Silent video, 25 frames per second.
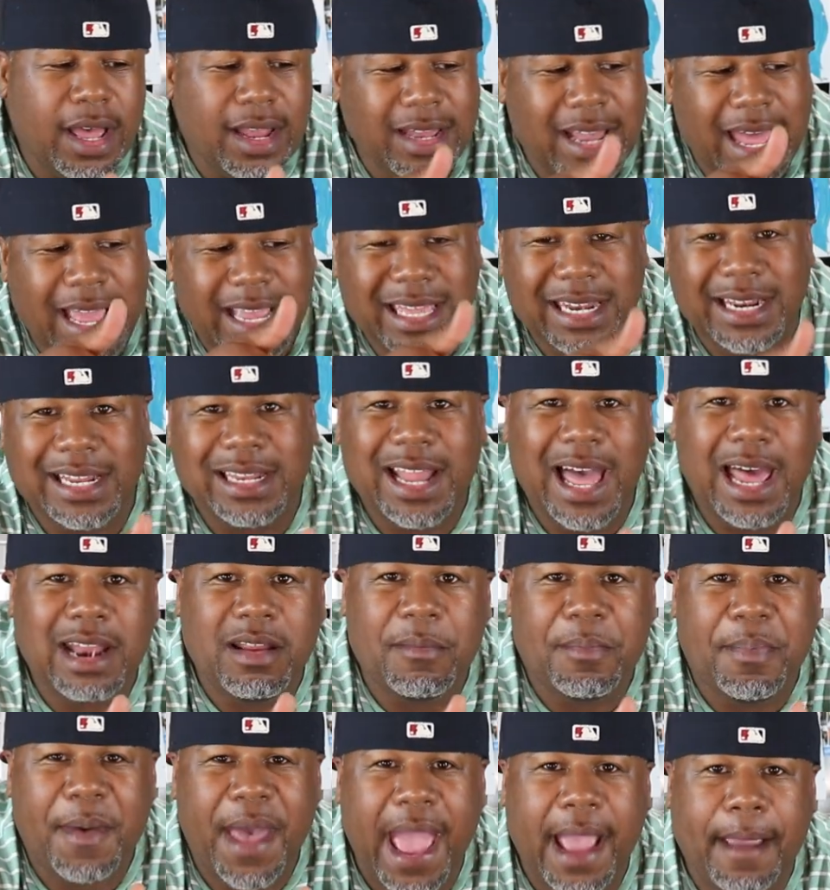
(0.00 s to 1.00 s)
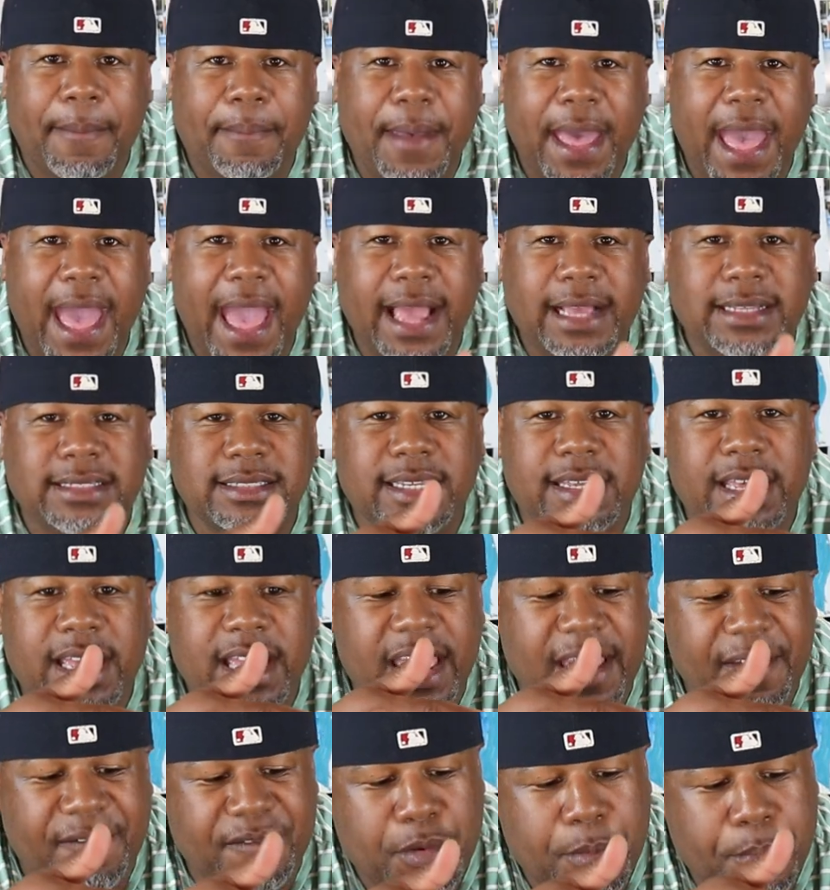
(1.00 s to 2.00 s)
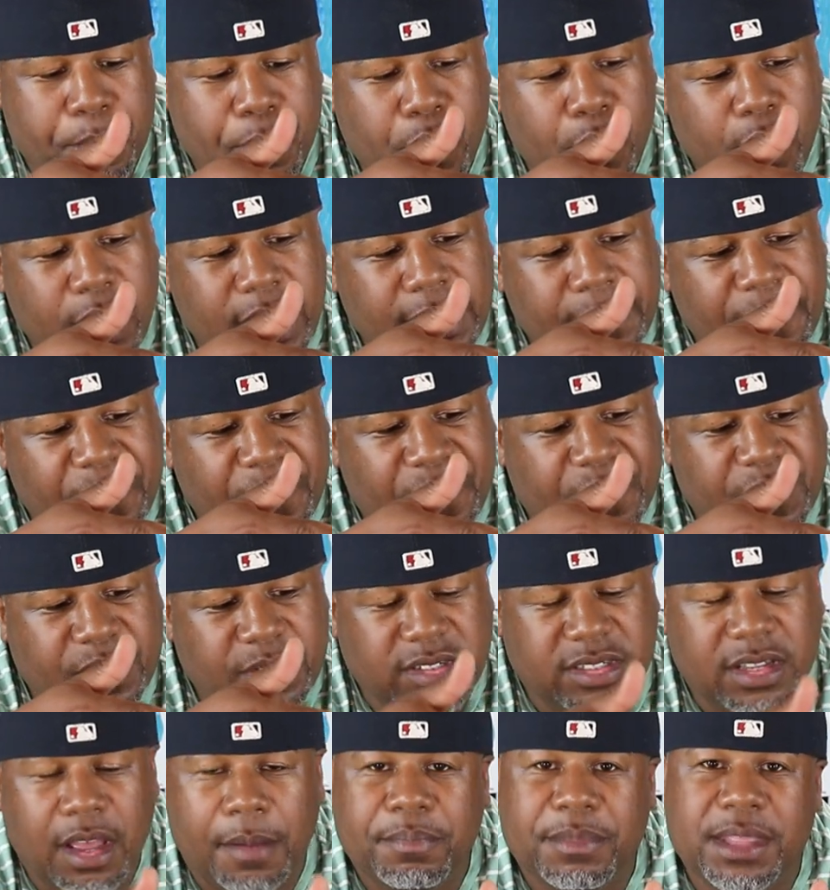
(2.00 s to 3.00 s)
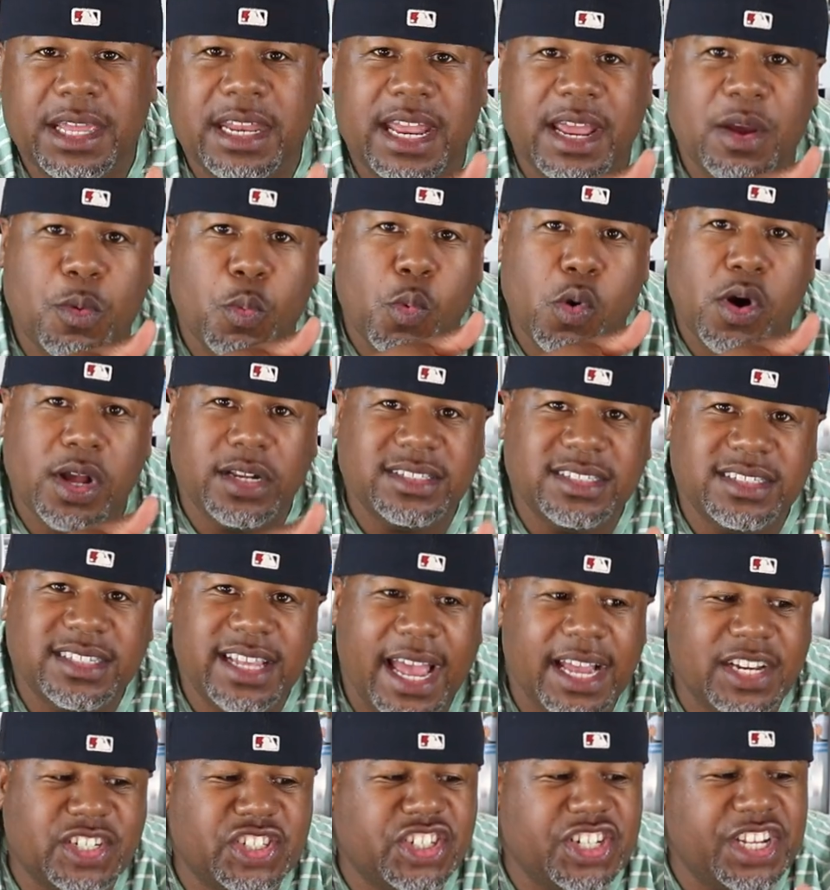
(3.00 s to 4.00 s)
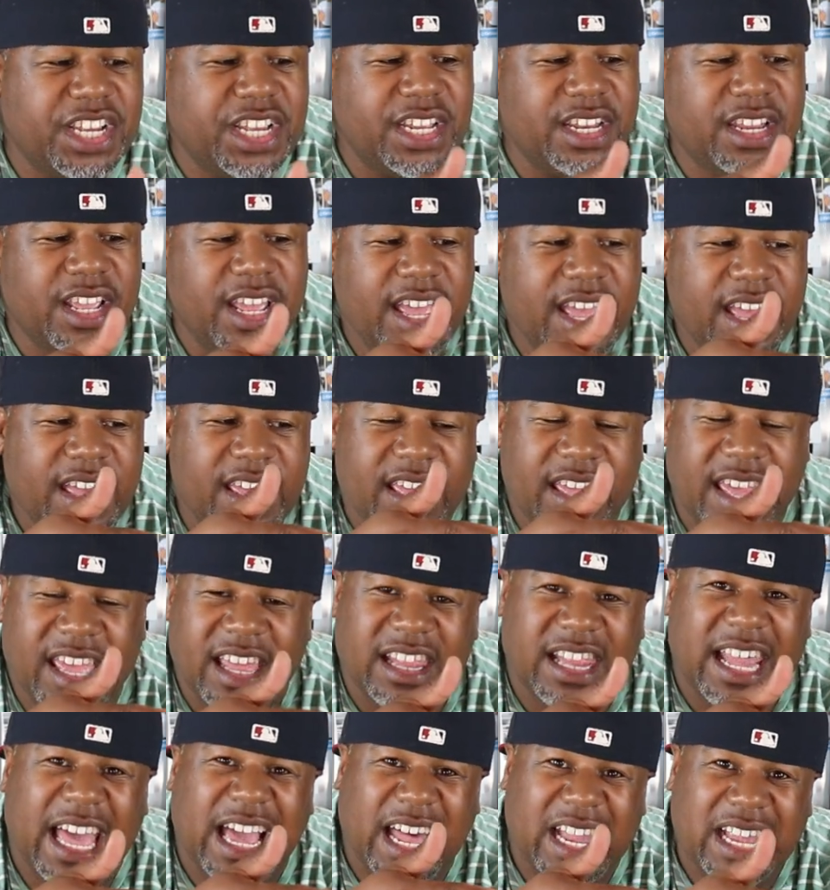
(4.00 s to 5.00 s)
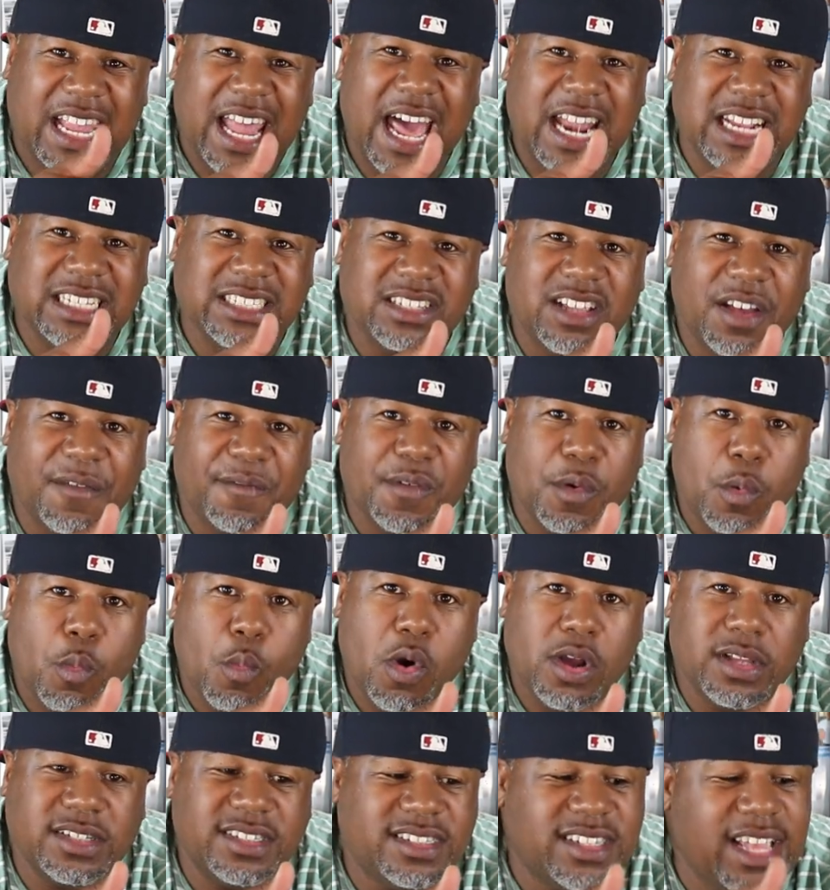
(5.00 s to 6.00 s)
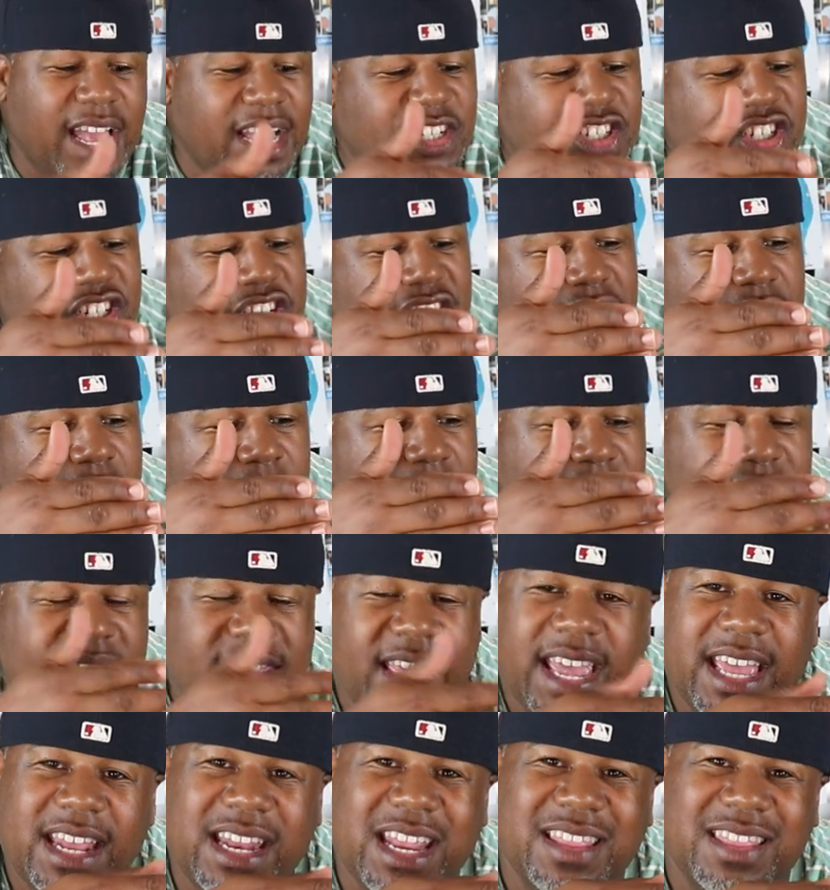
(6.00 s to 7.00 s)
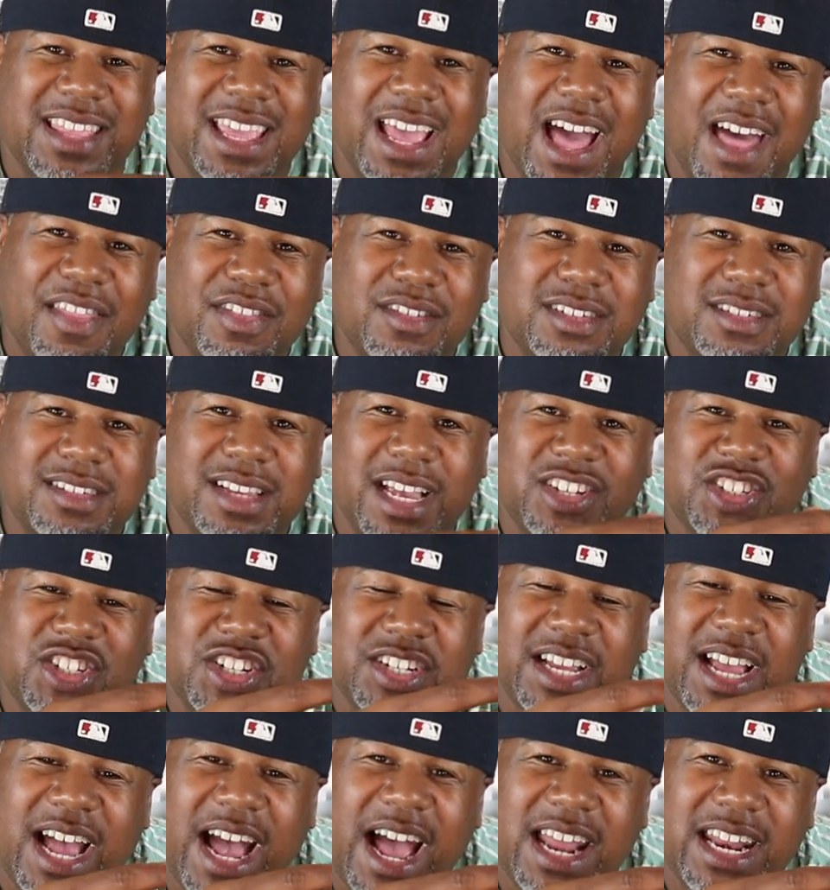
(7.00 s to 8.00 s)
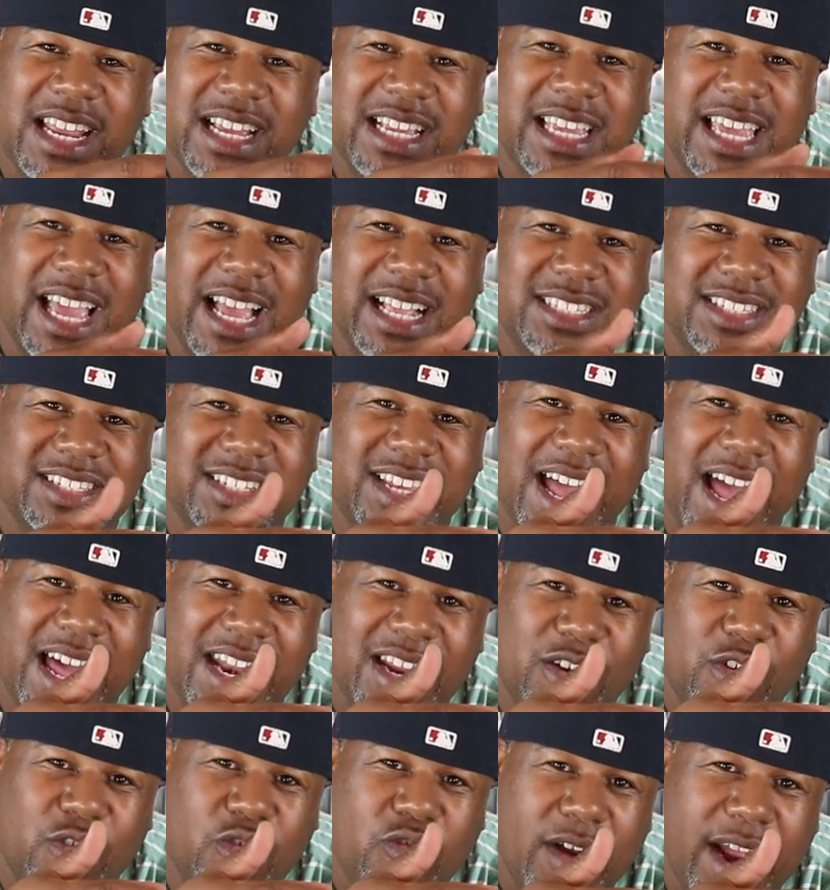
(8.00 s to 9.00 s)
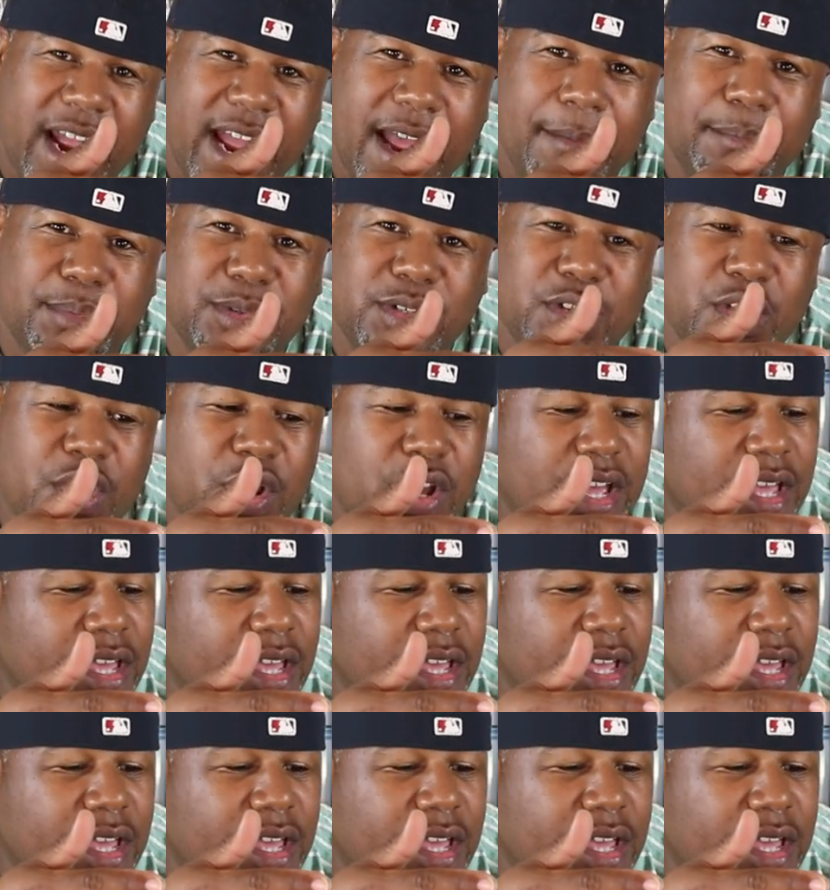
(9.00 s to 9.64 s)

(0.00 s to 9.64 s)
Like in a lot of backpacks, if you put something in one section, like a lot of stuff in one section, then the other section kind of gets kind of cramped.